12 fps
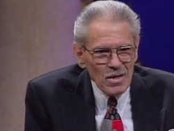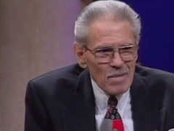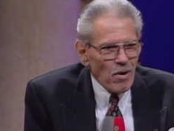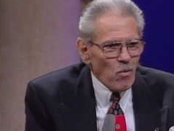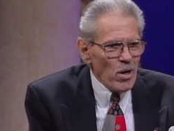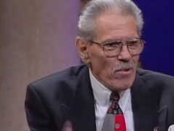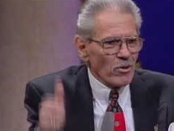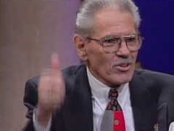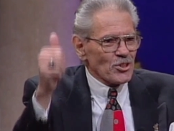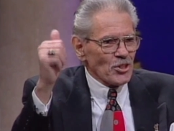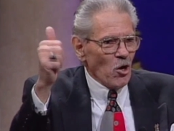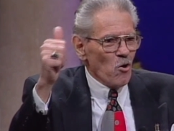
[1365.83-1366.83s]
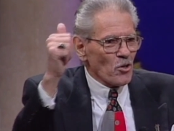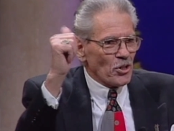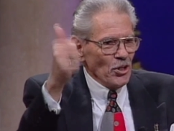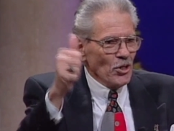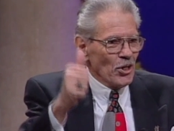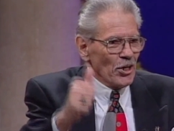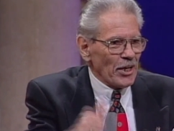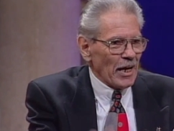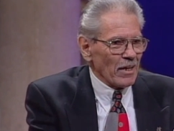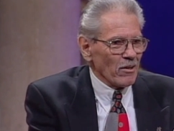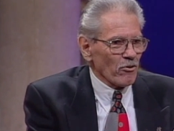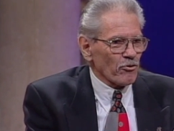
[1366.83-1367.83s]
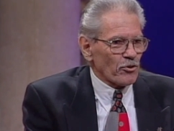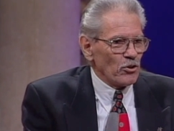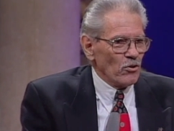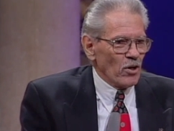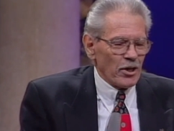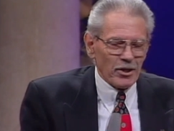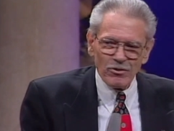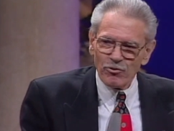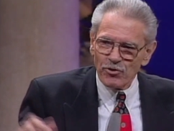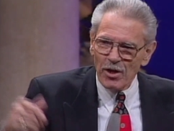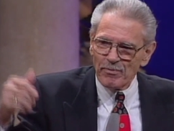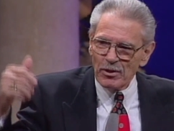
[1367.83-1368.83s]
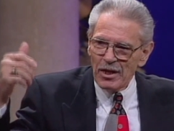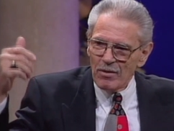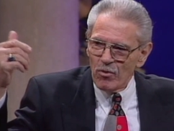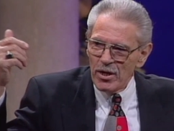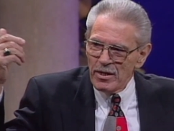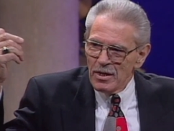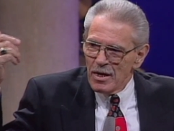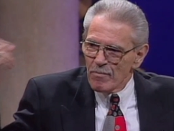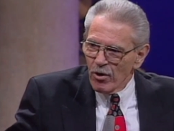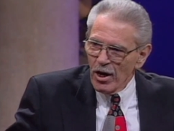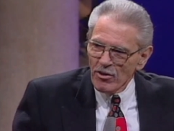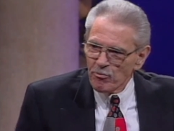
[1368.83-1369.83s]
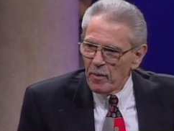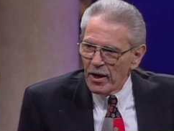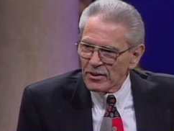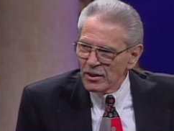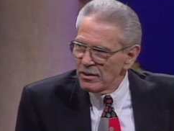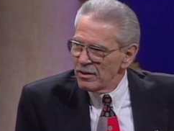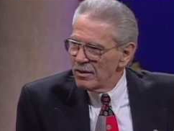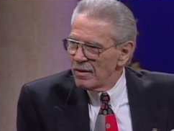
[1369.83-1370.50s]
But we were so good out of those 200 and something that we prospected,